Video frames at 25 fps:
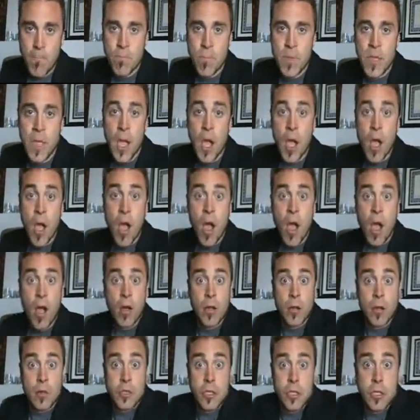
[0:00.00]

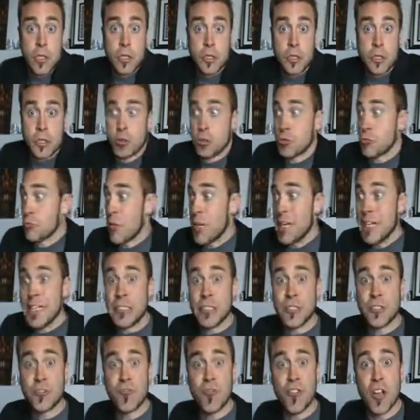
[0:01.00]
Until a
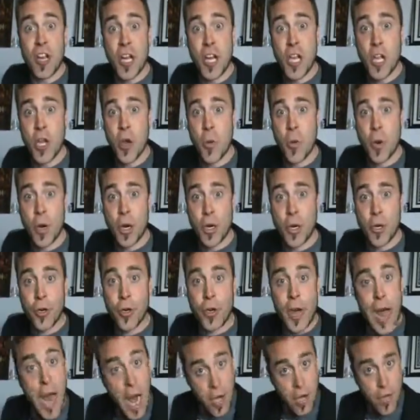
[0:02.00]
strange video
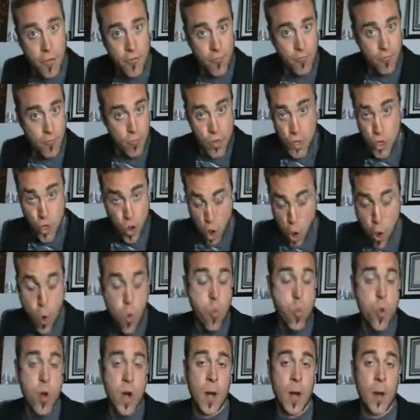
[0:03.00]
occurred out of
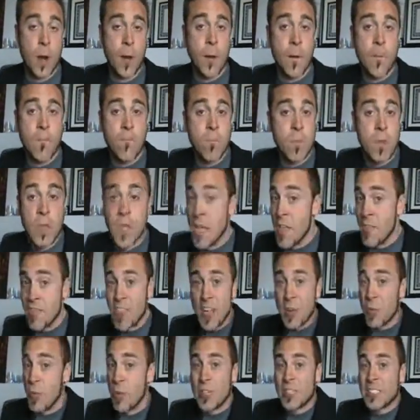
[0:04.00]
nowhere
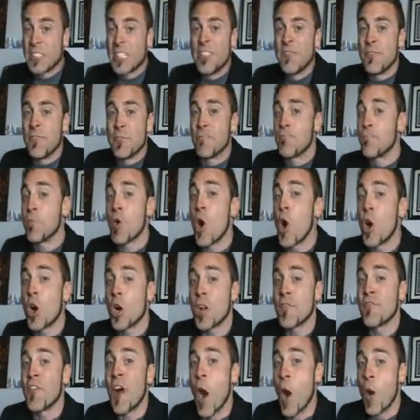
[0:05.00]
that wasn't even
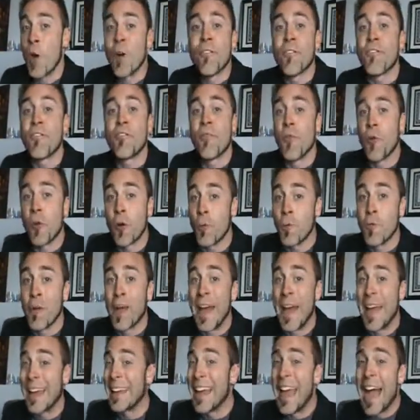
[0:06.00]
part of our
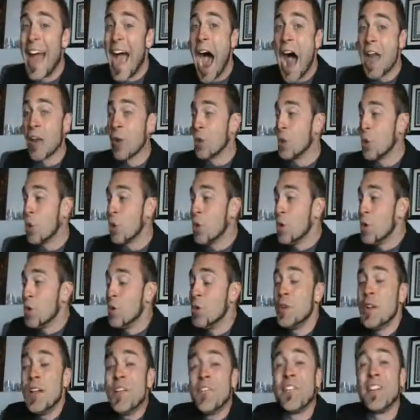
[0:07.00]
format. I don't know
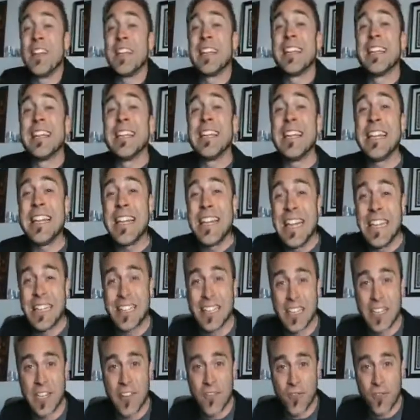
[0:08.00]
who even leaked
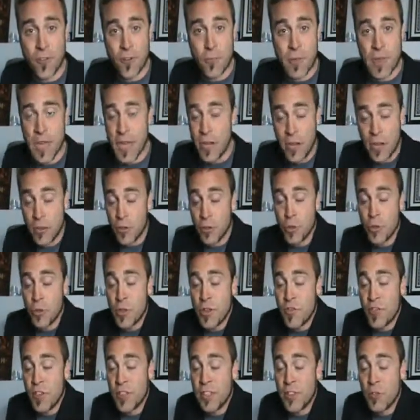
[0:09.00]
an information. I don't know
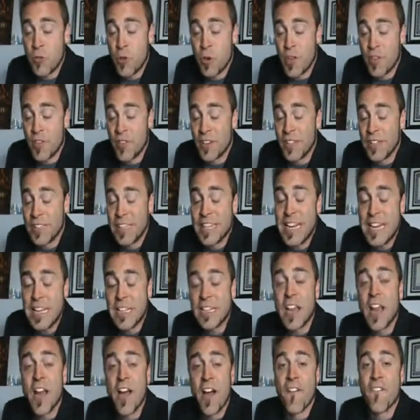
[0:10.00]
even who even
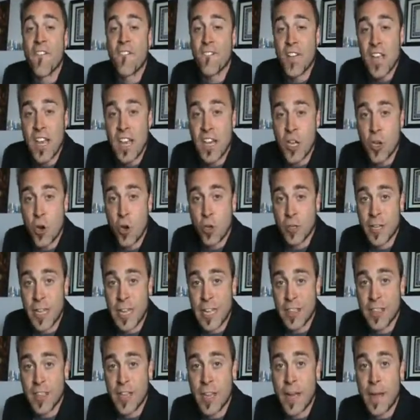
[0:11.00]
leaked a video
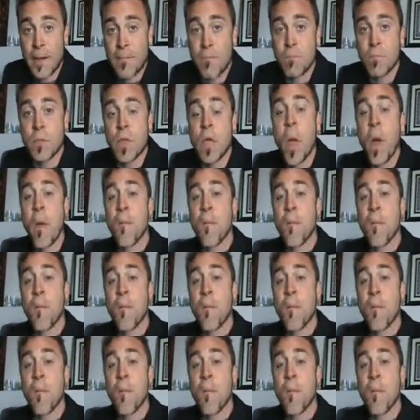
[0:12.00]
like that.